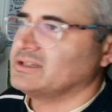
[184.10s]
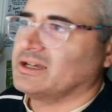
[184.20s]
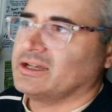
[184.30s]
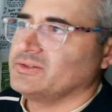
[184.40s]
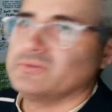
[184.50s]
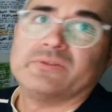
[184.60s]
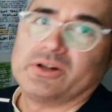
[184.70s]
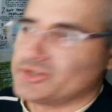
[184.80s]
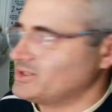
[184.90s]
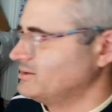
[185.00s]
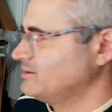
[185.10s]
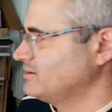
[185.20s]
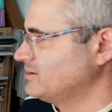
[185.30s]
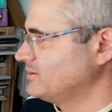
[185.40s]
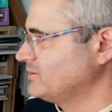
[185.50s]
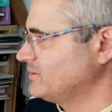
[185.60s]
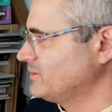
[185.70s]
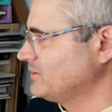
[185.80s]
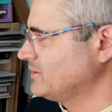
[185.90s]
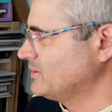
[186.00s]
a new version,
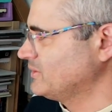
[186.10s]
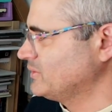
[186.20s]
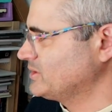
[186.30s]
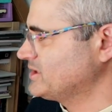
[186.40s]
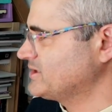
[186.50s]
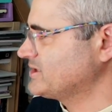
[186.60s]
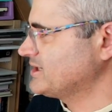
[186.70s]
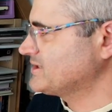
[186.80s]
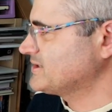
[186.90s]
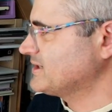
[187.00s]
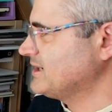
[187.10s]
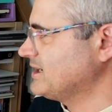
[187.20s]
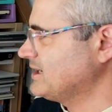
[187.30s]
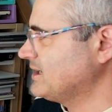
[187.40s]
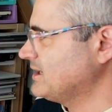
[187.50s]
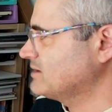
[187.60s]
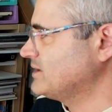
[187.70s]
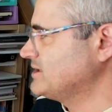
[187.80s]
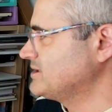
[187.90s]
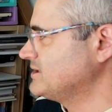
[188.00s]
which is just
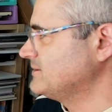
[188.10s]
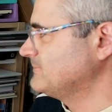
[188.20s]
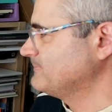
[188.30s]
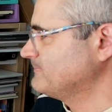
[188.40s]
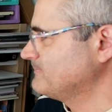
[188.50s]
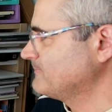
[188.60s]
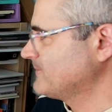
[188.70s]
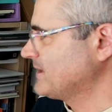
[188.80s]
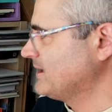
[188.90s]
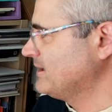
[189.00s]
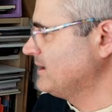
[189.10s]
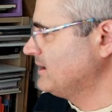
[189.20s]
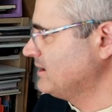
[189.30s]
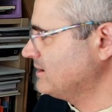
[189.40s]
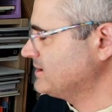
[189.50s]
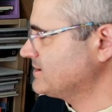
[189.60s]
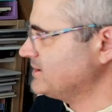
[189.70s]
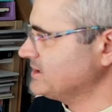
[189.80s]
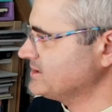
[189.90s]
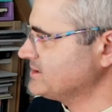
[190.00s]
crazy. Okay, so
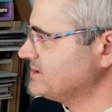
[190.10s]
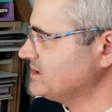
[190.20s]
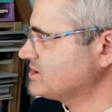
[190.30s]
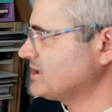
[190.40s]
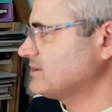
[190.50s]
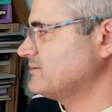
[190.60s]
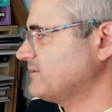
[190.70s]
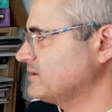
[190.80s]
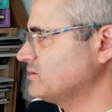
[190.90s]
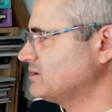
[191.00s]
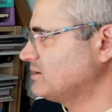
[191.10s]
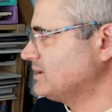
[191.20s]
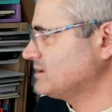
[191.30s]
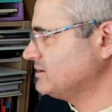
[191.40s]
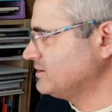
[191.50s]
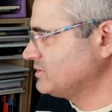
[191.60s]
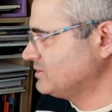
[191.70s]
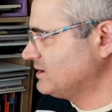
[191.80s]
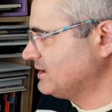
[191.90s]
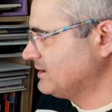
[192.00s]
I can see the chat if I go directly into
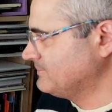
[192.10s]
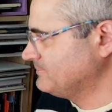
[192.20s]
the